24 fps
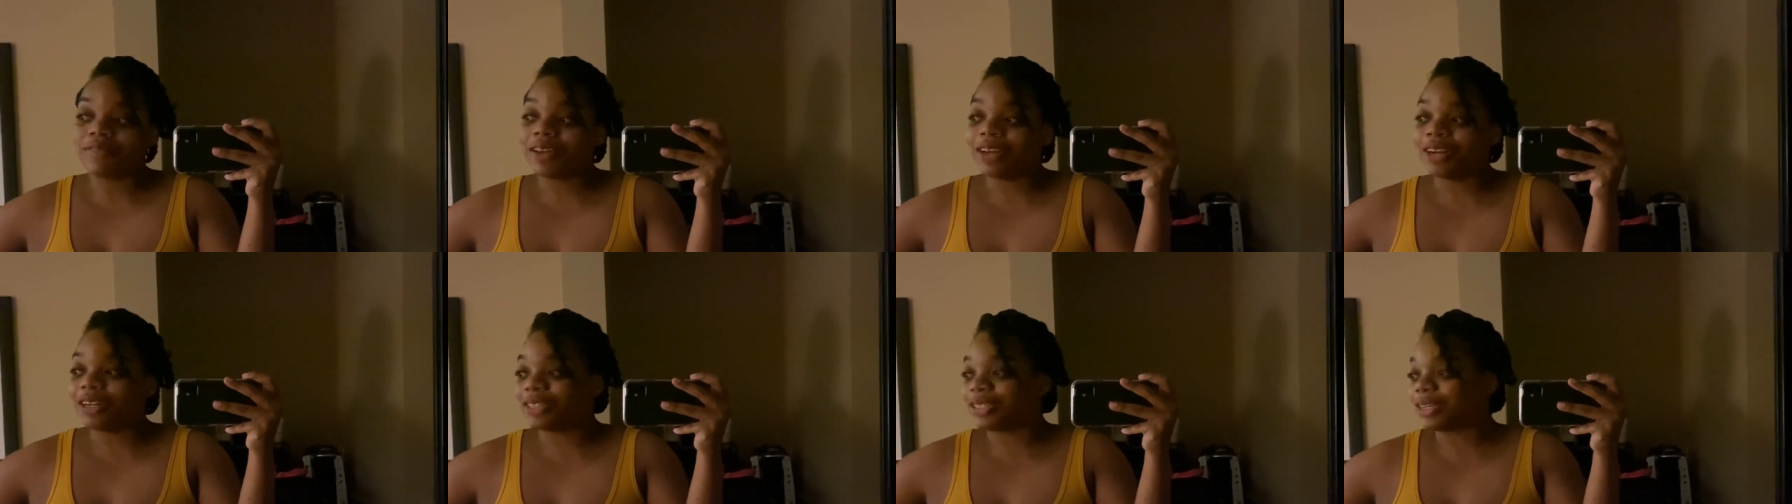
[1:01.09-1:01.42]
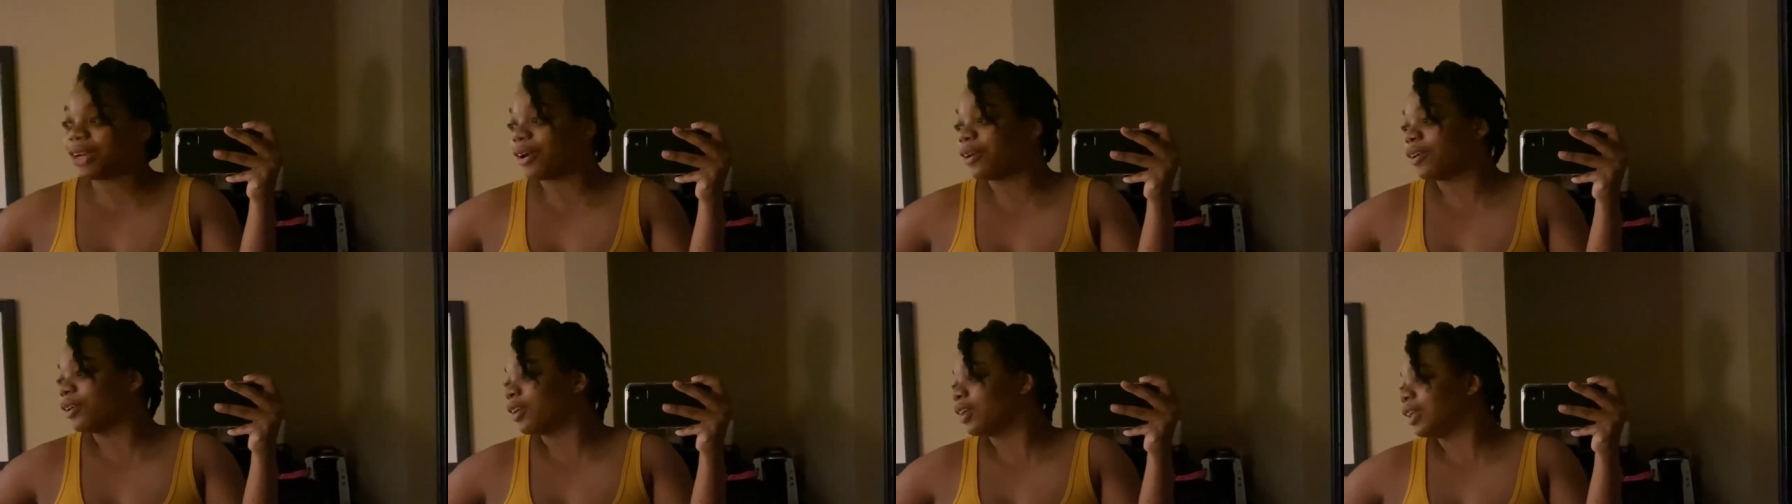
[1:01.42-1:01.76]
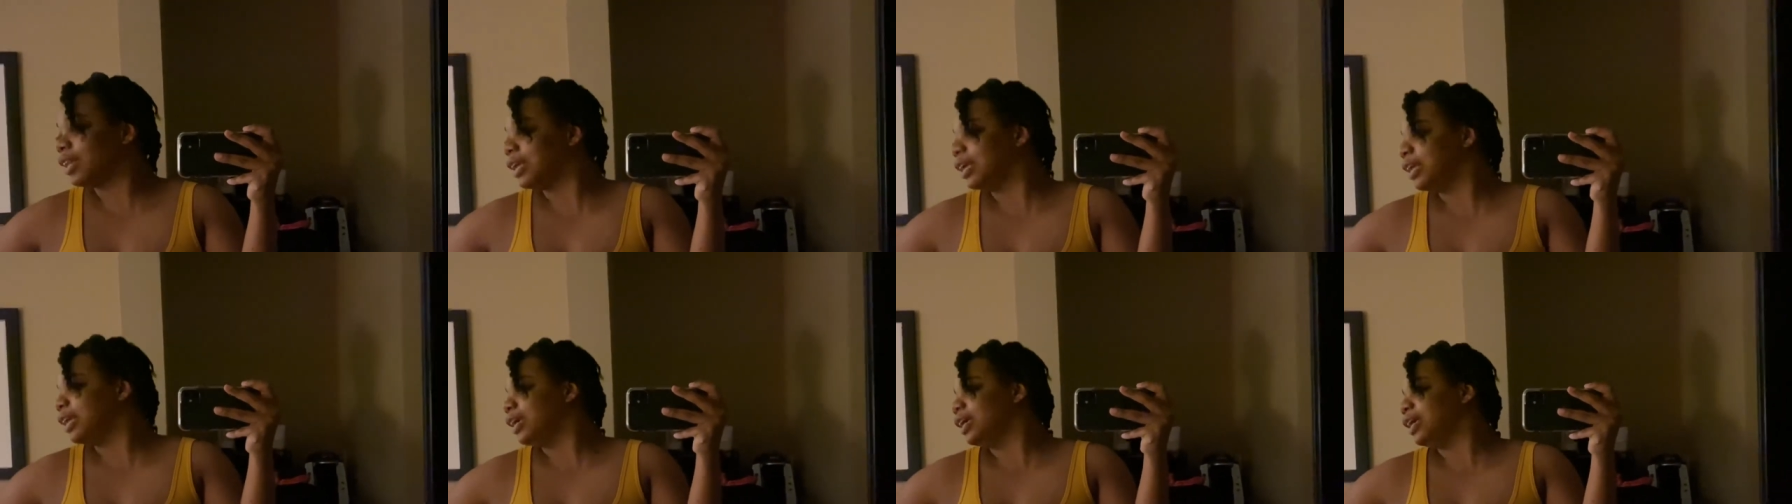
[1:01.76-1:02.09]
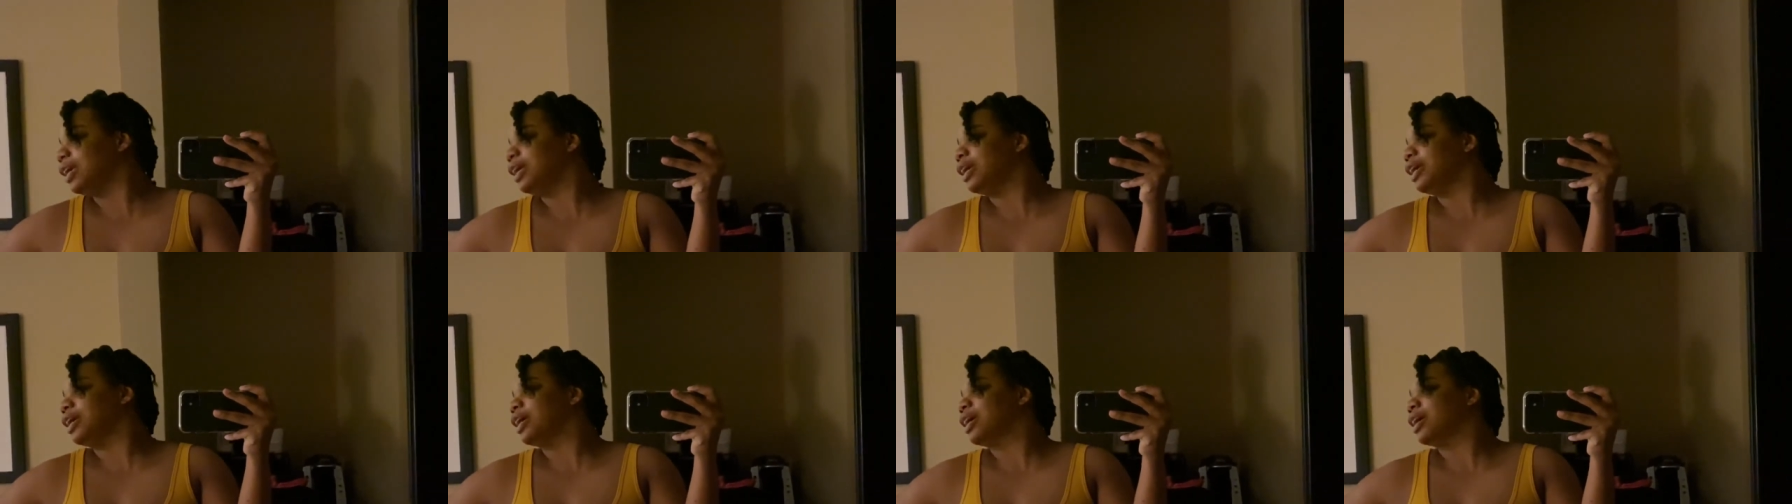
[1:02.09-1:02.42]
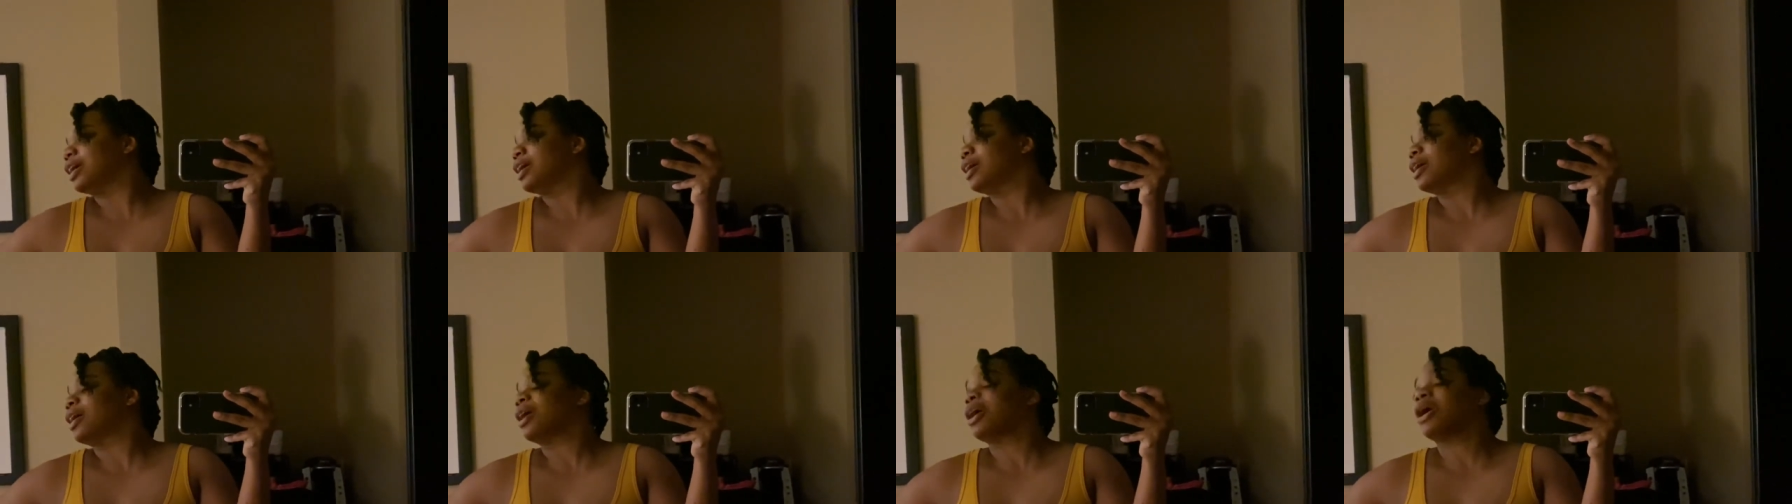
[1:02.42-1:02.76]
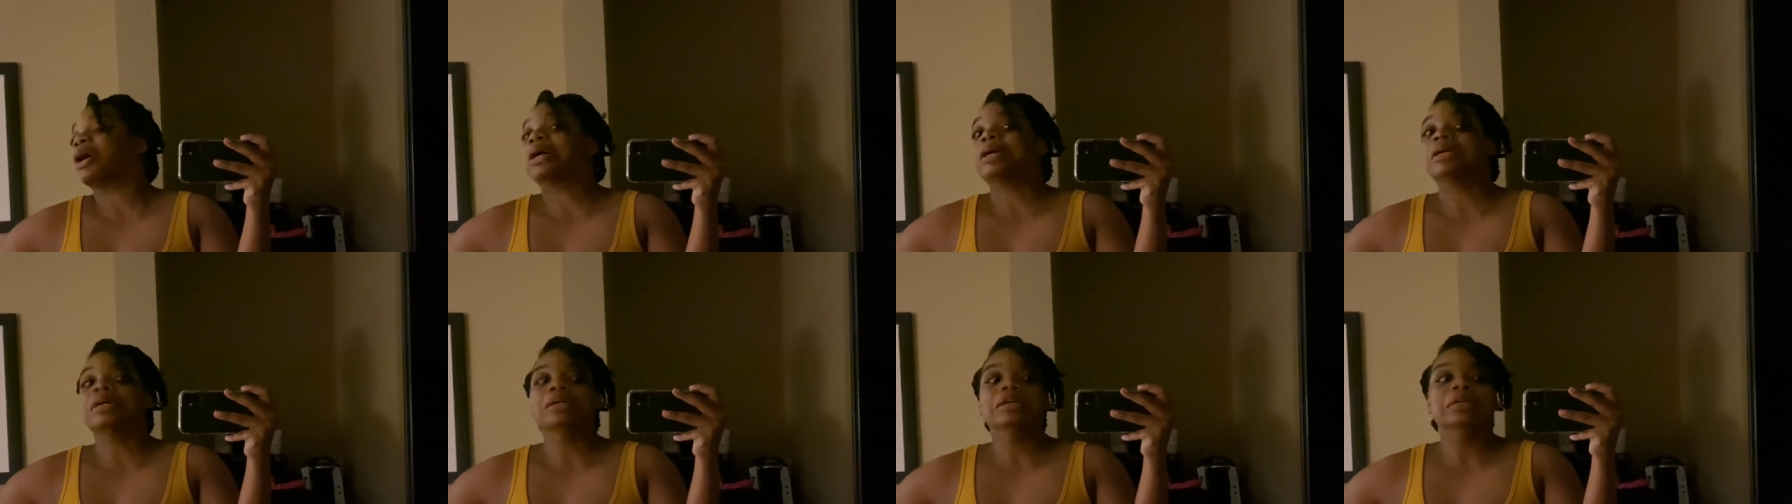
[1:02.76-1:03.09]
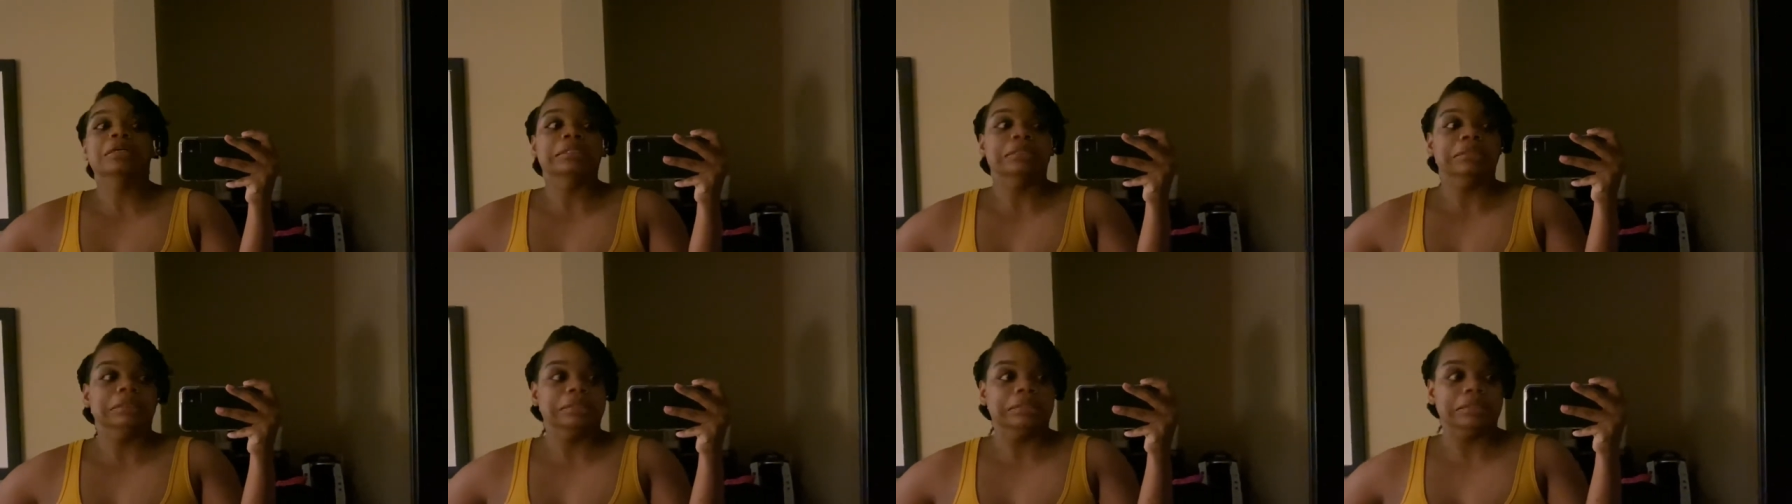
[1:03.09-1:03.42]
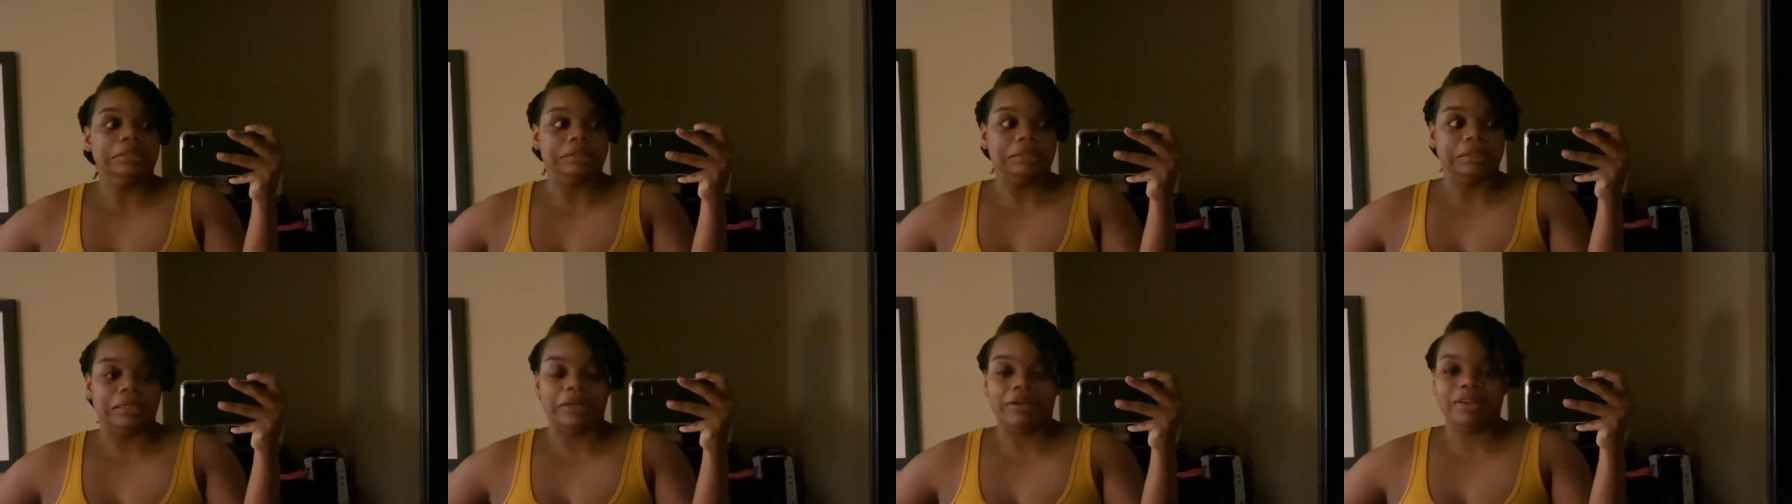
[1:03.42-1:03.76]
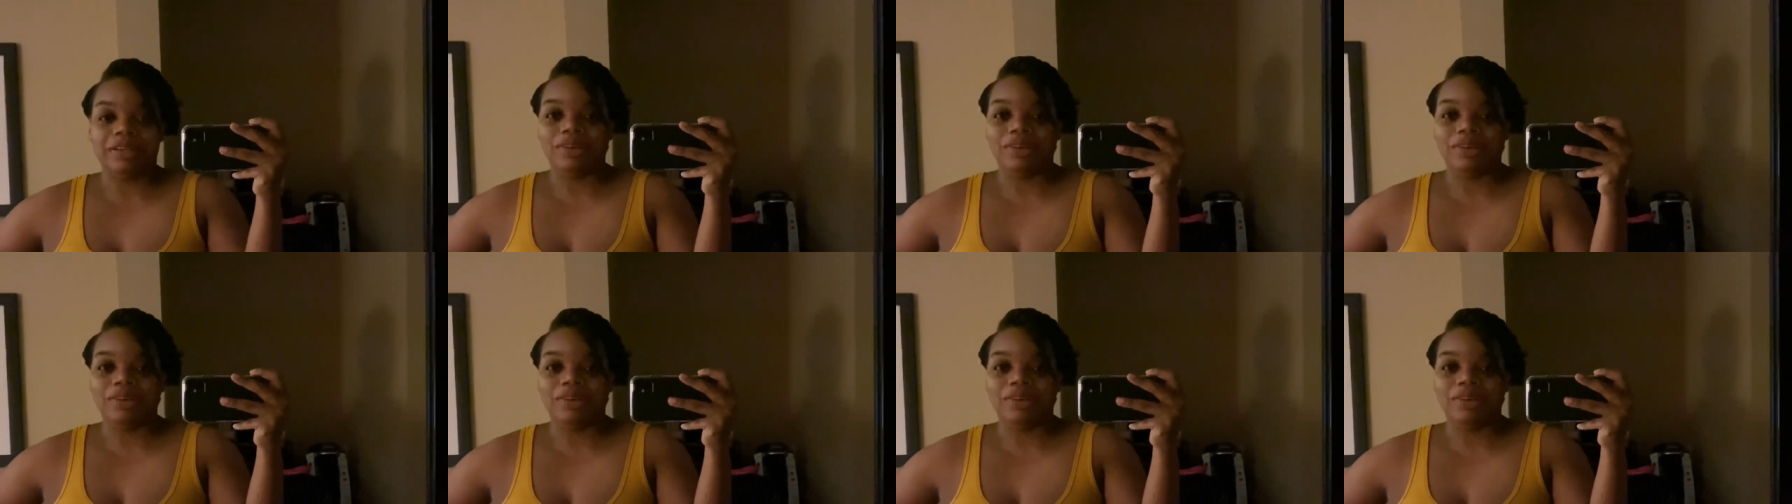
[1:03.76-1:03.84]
It is currently, it's currently